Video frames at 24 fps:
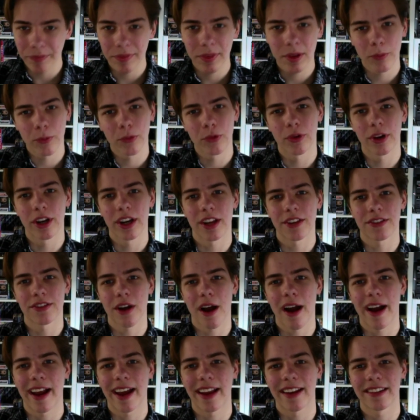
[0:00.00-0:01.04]
Really, that's all
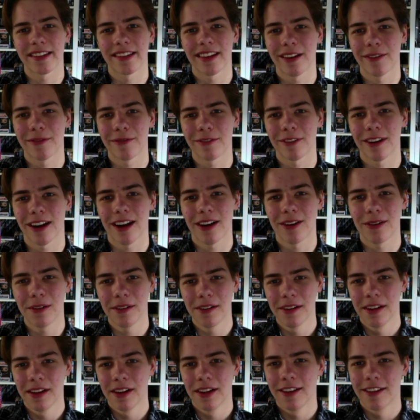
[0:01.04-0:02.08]
I gotta say for now.
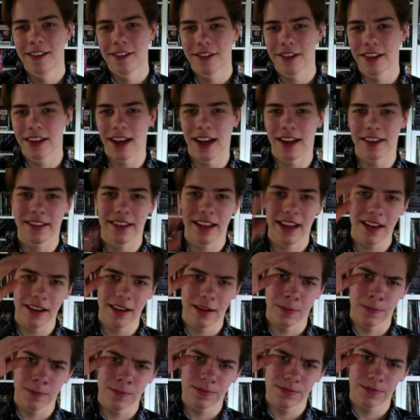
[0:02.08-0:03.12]
See you guys
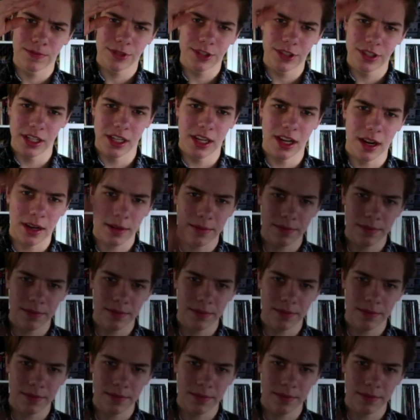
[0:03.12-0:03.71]
later. See ya.